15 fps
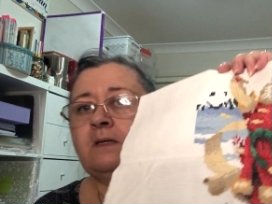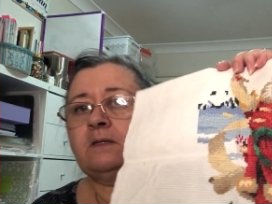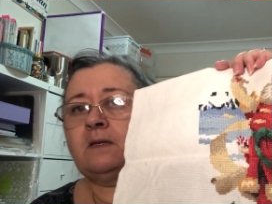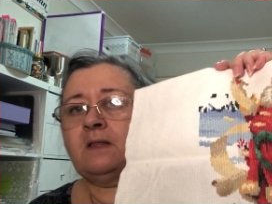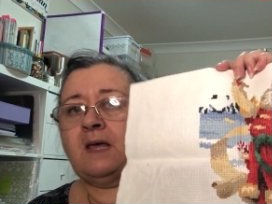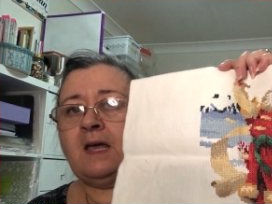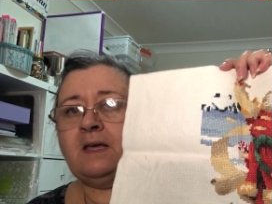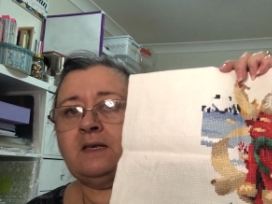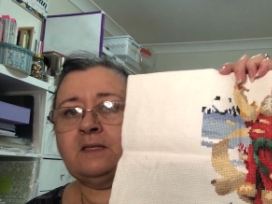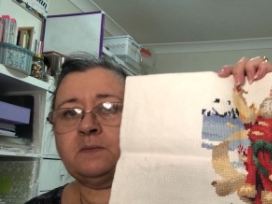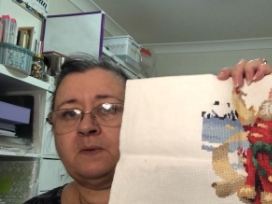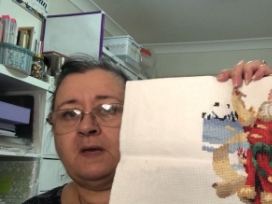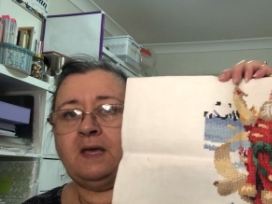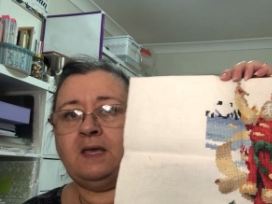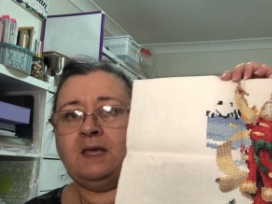So that
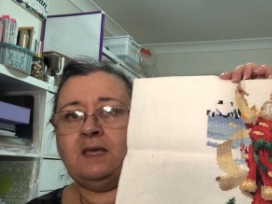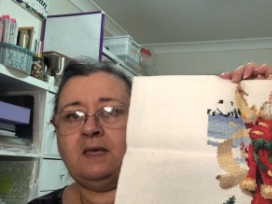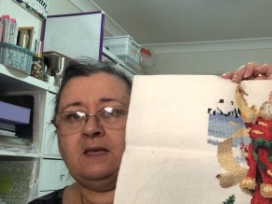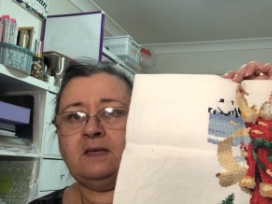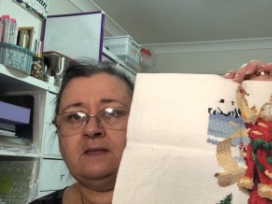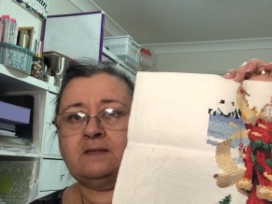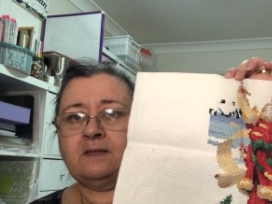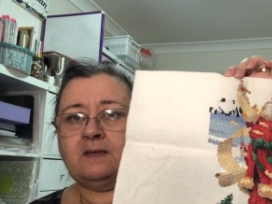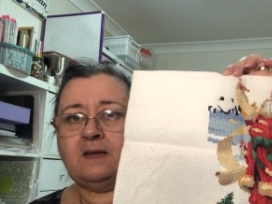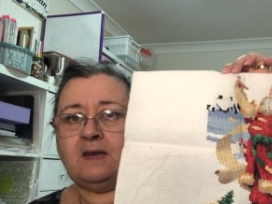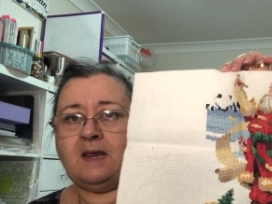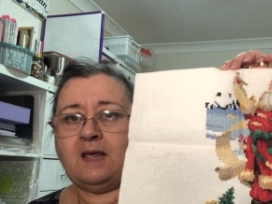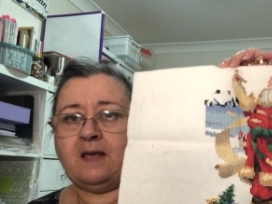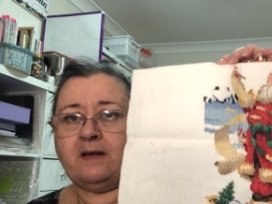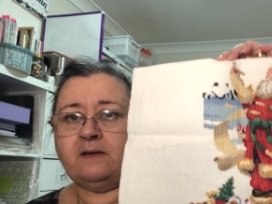is where he is
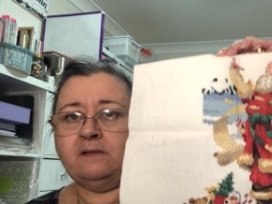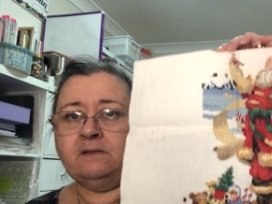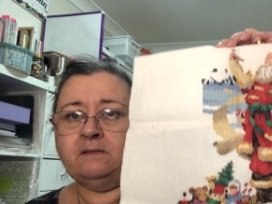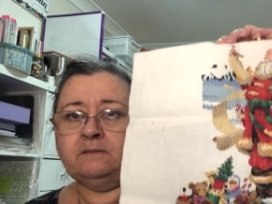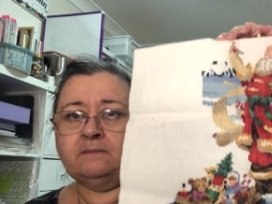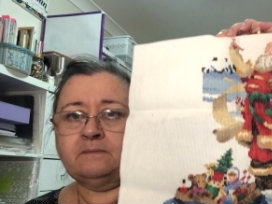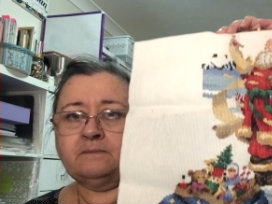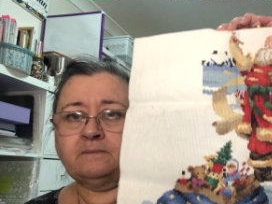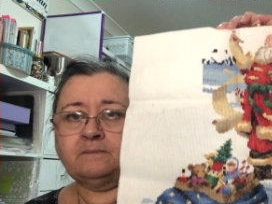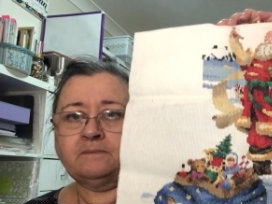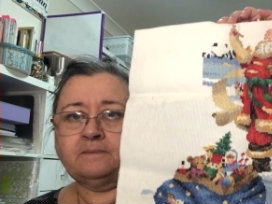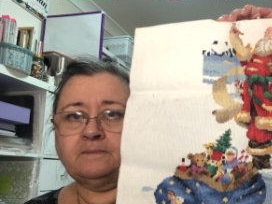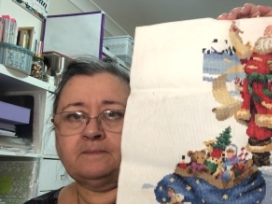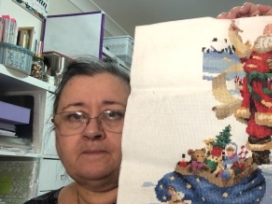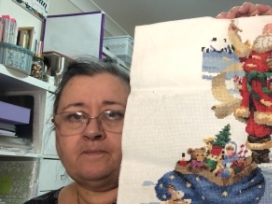now.
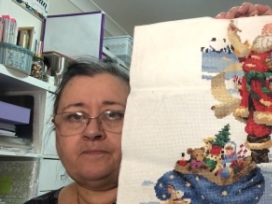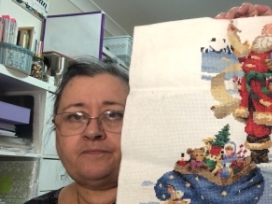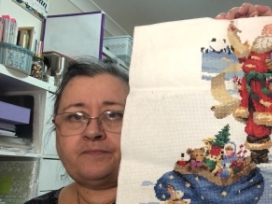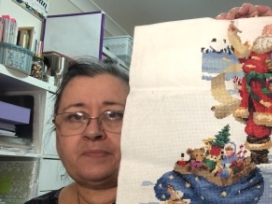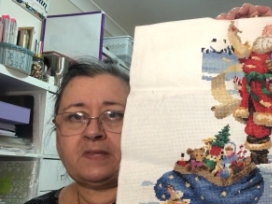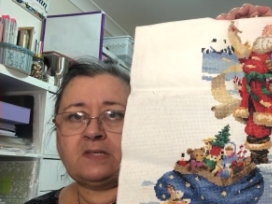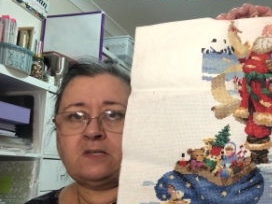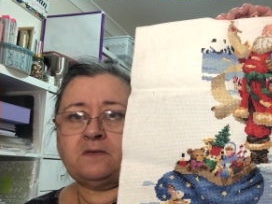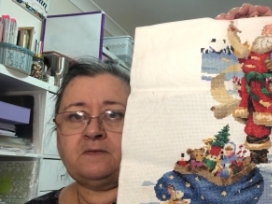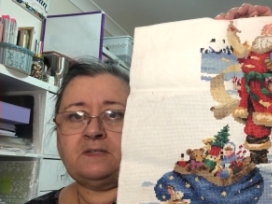So